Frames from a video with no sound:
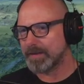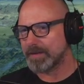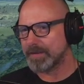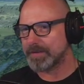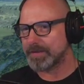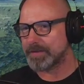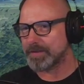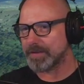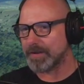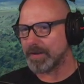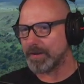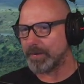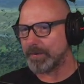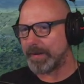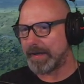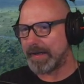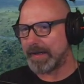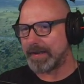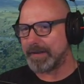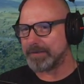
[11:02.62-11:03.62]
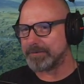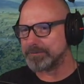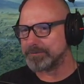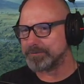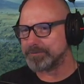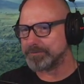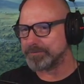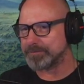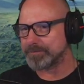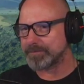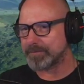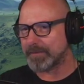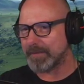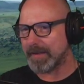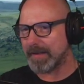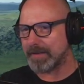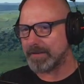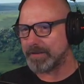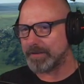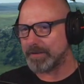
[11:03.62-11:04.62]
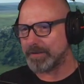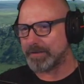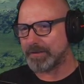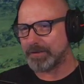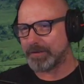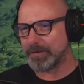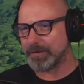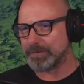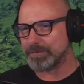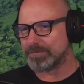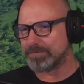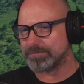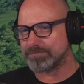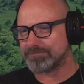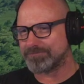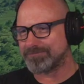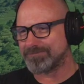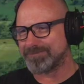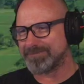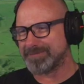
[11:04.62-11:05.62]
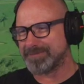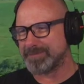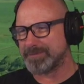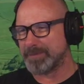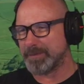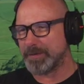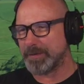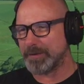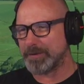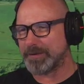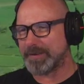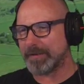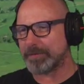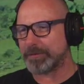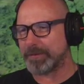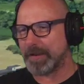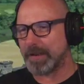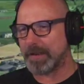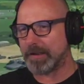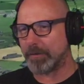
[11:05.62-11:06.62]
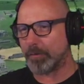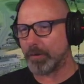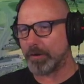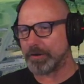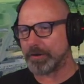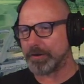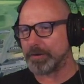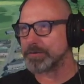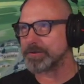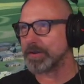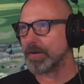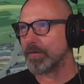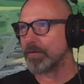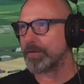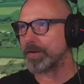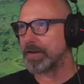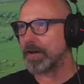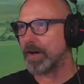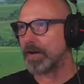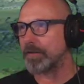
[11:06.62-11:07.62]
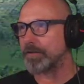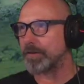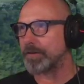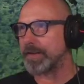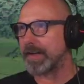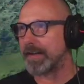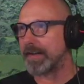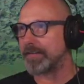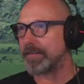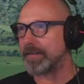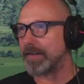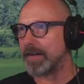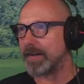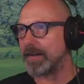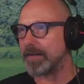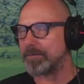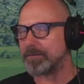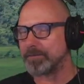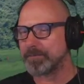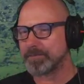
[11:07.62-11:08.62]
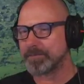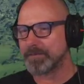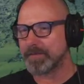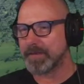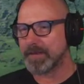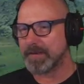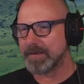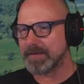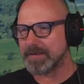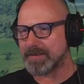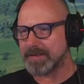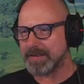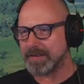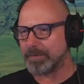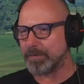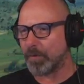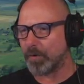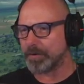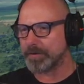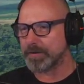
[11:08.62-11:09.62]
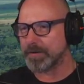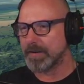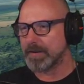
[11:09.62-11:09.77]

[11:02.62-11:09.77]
So you definitely want to use something other than keyboard.